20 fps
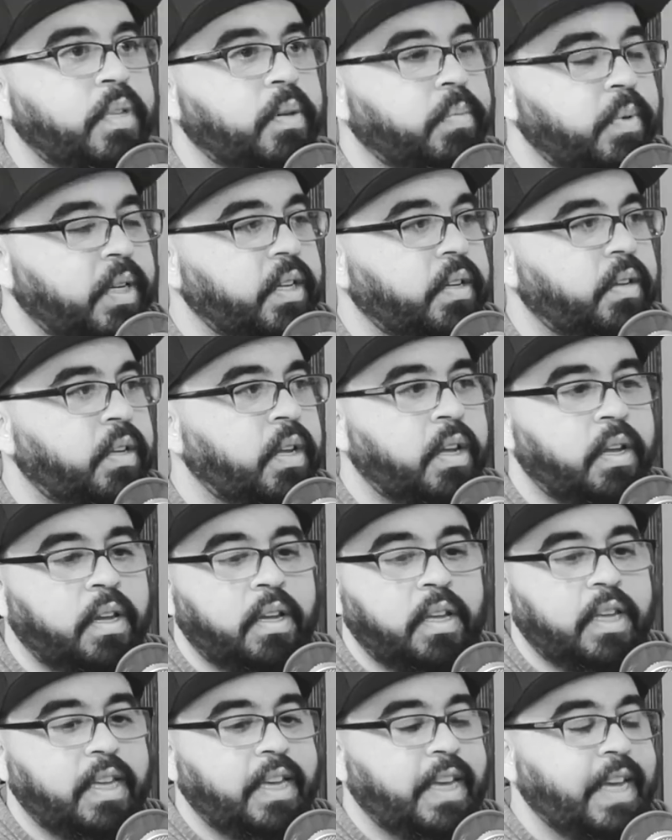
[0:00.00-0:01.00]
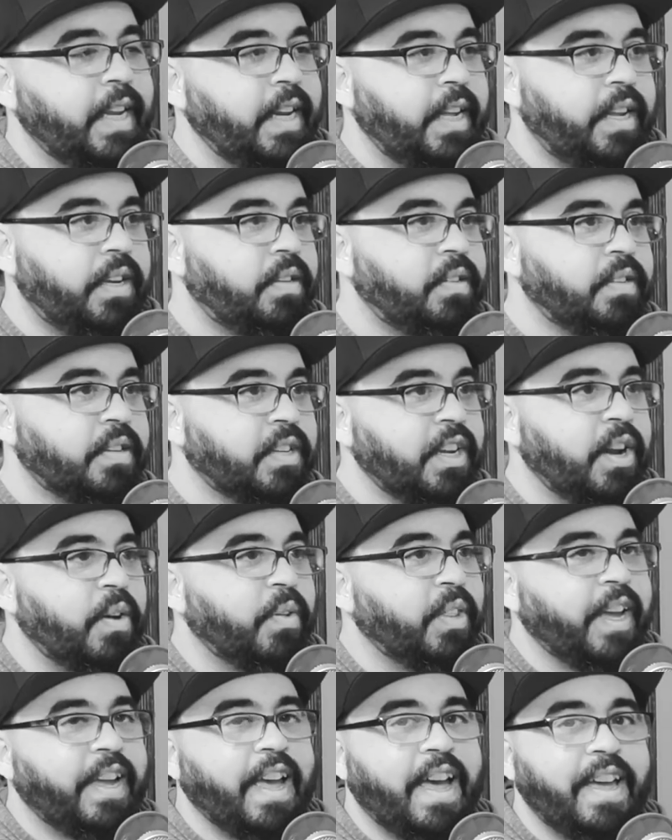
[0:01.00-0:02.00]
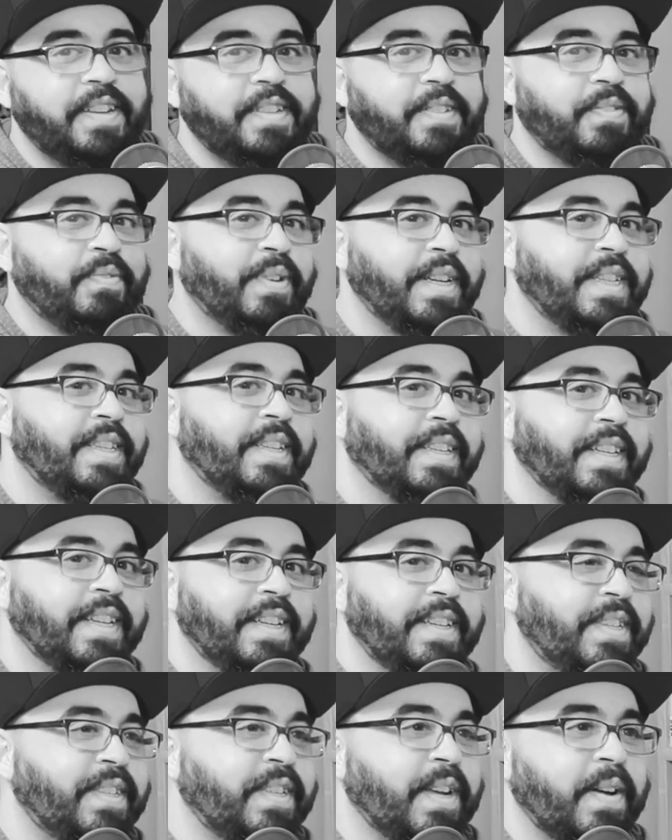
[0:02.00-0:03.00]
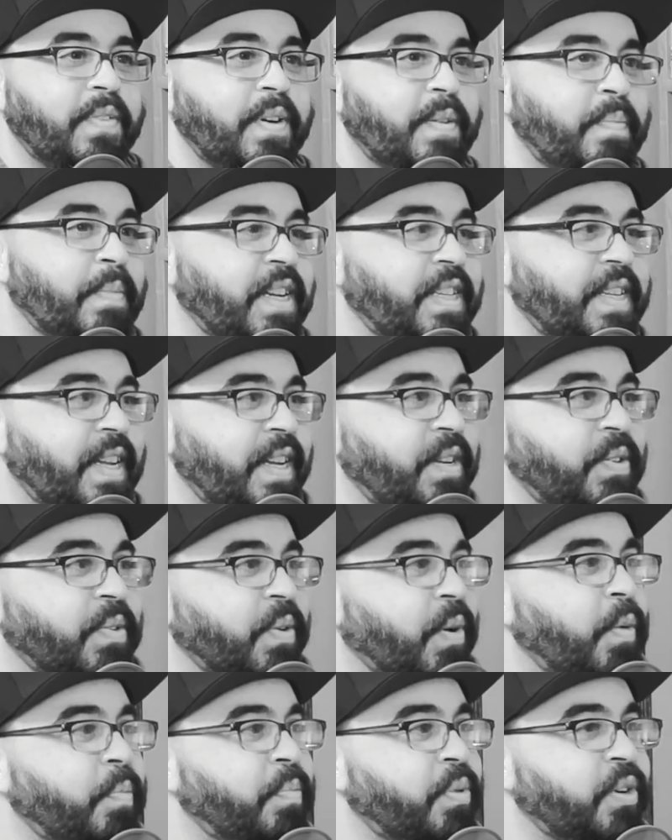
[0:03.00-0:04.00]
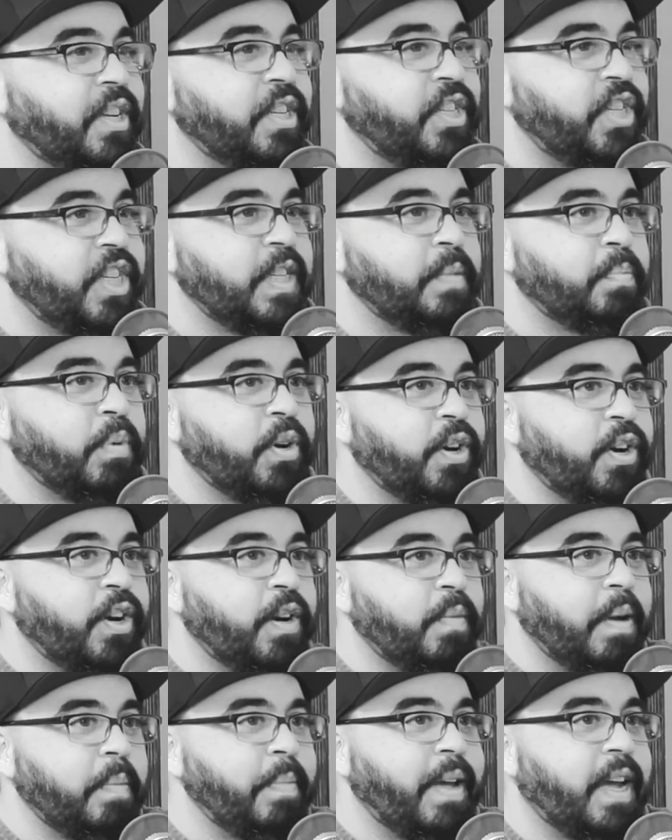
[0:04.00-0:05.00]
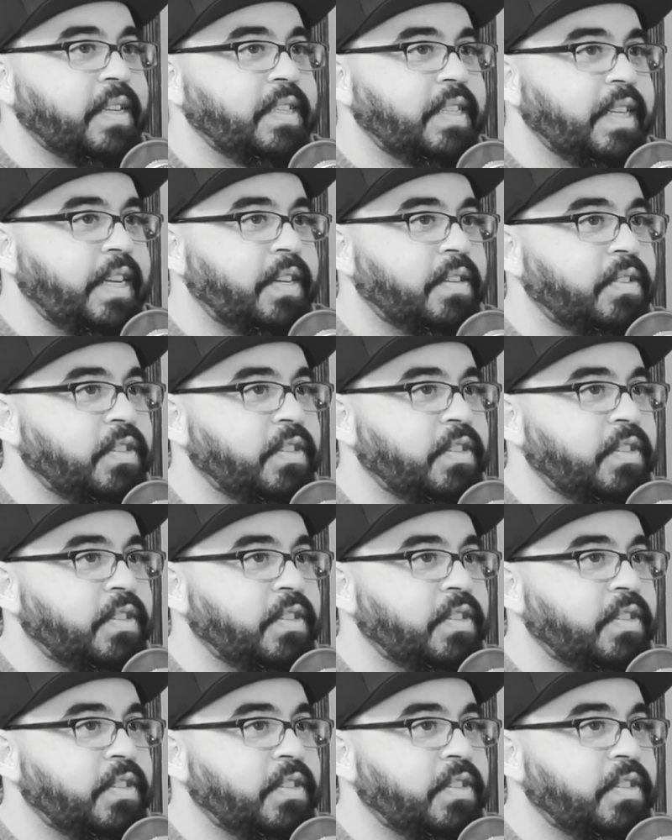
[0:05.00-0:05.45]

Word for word: that we hit it. You know, like I recently discovered my ten-year-old put a cheeseburger in my back seat.